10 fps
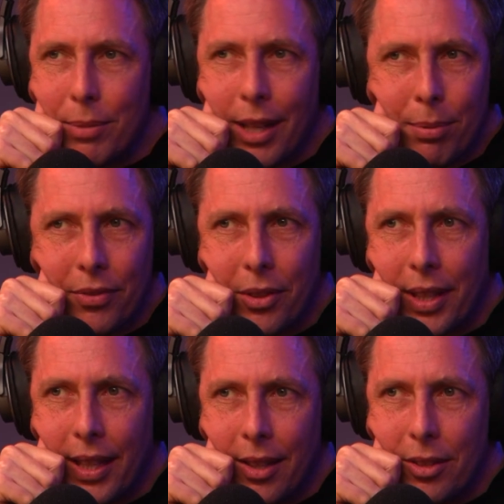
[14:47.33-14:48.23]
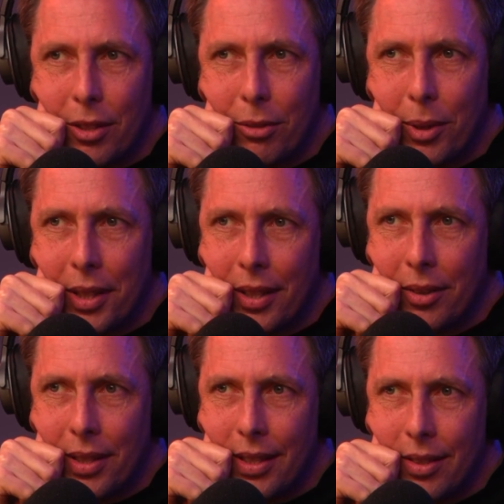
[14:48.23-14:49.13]
type of volcanoes you're working
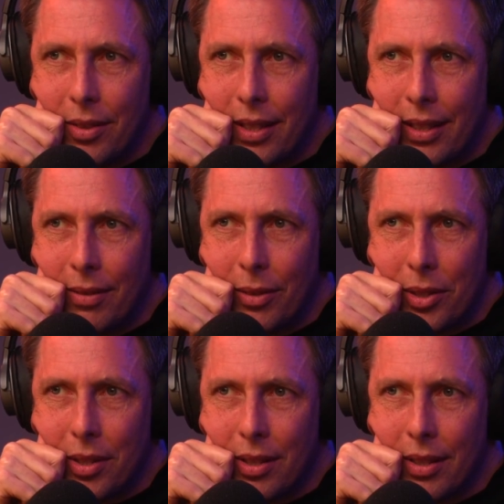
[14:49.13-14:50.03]
on in New Zealand versus the